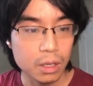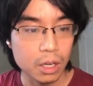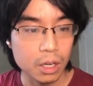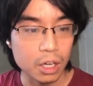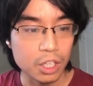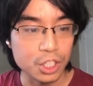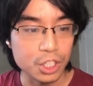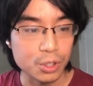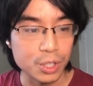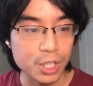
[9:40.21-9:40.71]

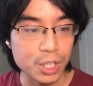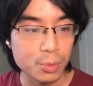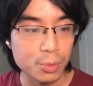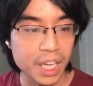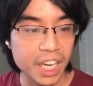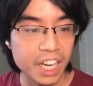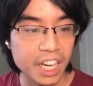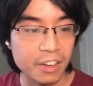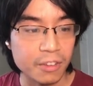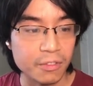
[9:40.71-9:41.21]
So here we
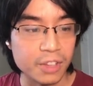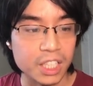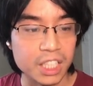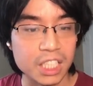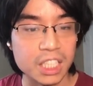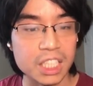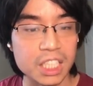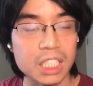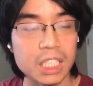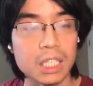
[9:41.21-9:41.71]
have
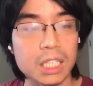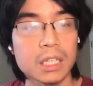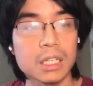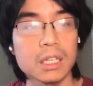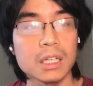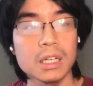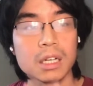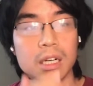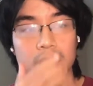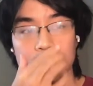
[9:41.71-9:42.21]
the
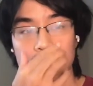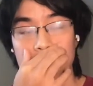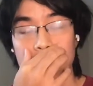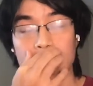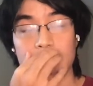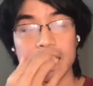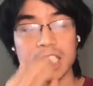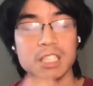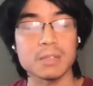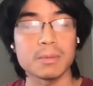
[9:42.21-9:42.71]

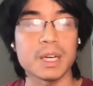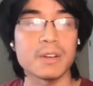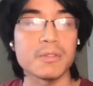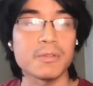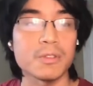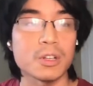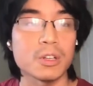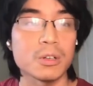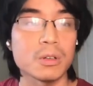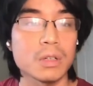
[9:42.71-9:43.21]
Azkaban
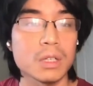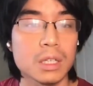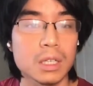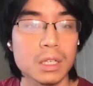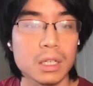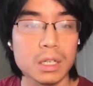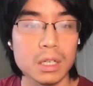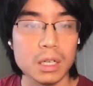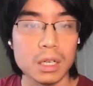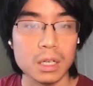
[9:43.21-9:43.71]
flow.
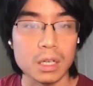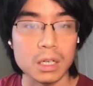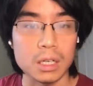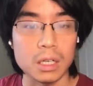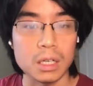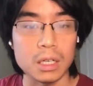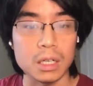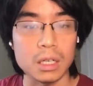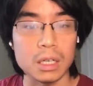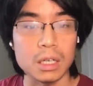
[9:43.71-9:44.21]

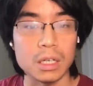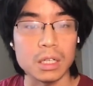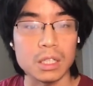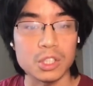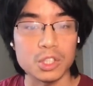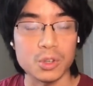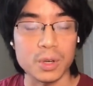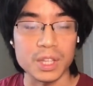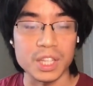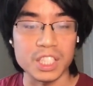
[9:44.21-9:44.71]

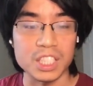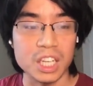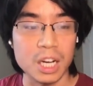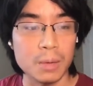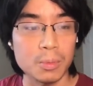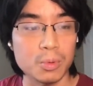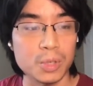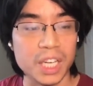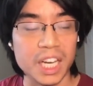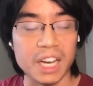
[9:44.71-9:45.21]
So at the
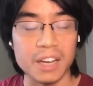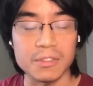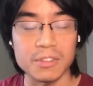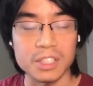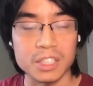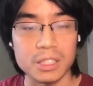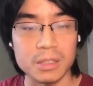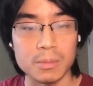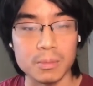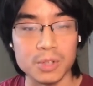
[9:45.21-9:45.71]
top, we have
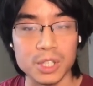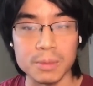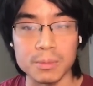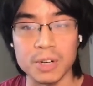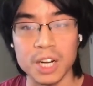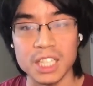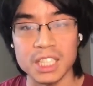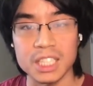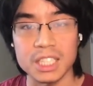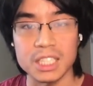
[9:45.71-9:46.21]
some
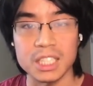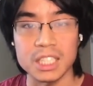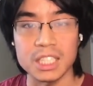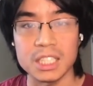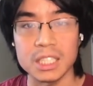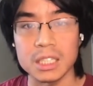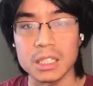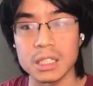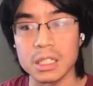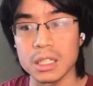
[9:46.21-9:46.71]

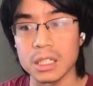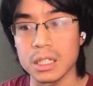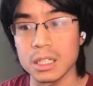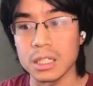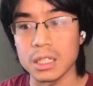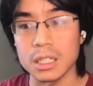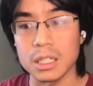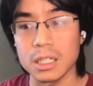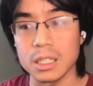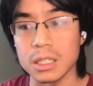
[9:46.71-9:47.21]

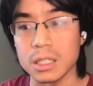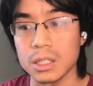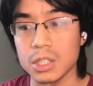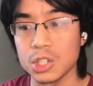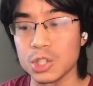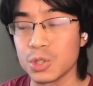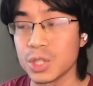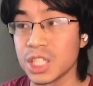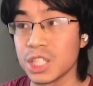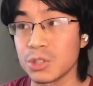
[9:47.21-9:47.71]
pre-processing.
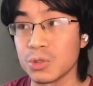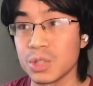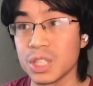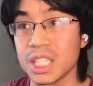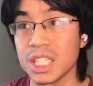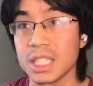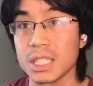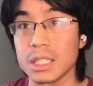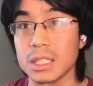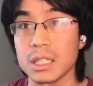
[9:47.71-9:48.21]
You can do
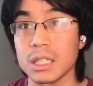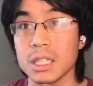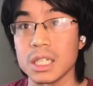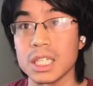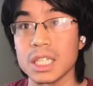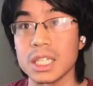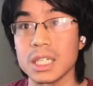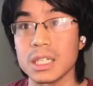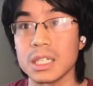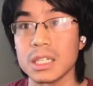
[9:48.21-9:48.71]
things
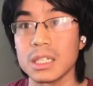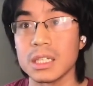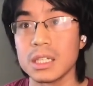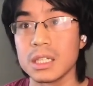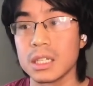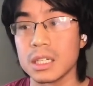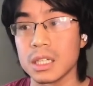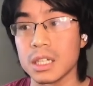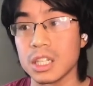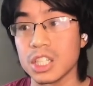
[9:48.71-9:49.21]
like
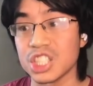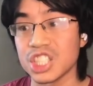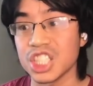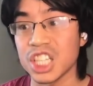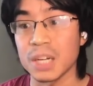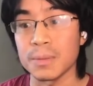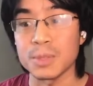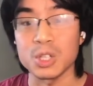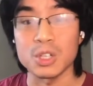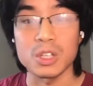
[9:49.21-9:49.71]
set
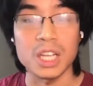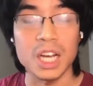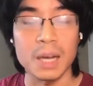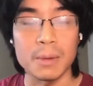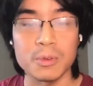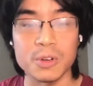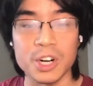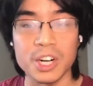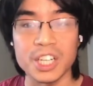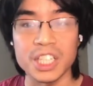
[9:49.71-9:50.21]
up your
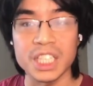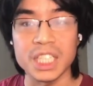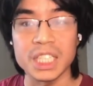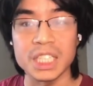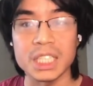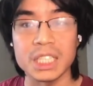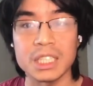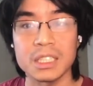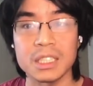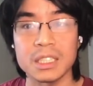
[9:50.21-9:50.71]

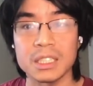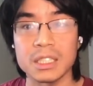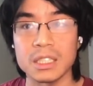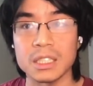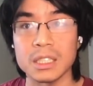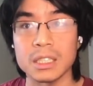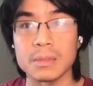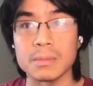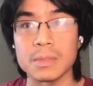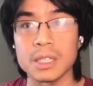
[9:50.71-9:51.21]
libraries,
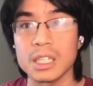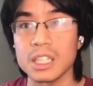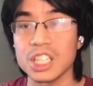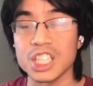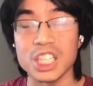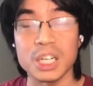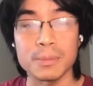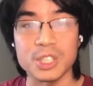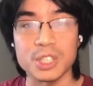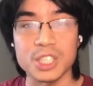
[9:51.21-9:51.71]
clean
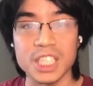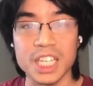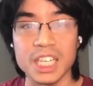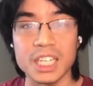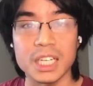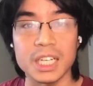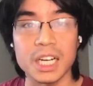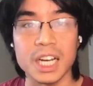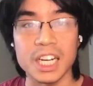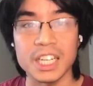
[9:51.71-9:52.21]
up your
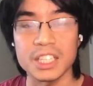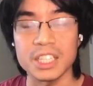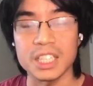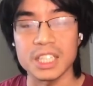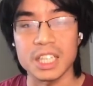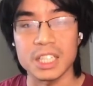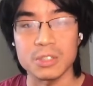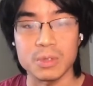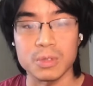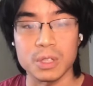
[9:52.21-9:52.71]
data, anything
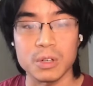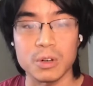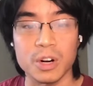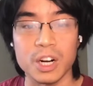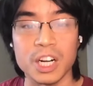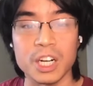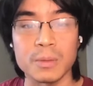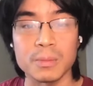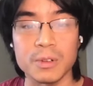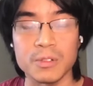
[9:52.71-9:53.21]
that's
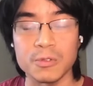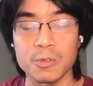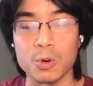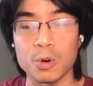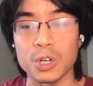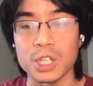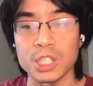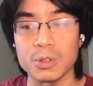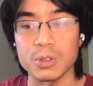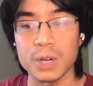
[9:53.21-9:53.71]
required before
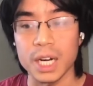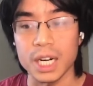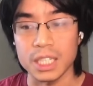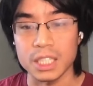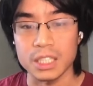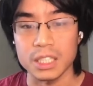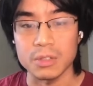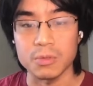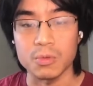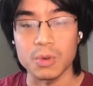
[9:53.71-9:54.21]
you
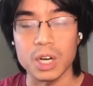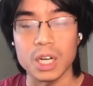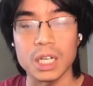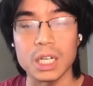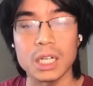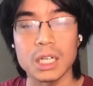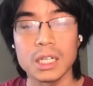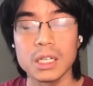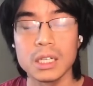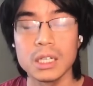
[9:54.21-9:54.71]
actually run
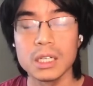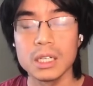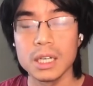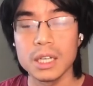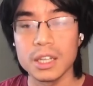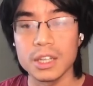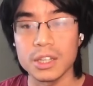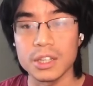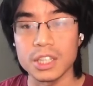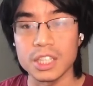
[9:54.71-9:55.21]

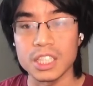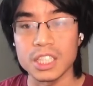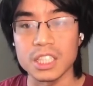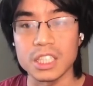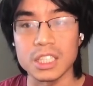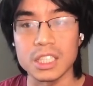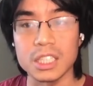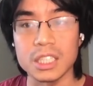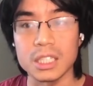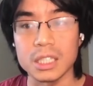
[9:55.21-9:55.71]

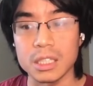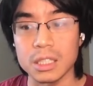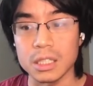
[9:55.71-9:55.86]
the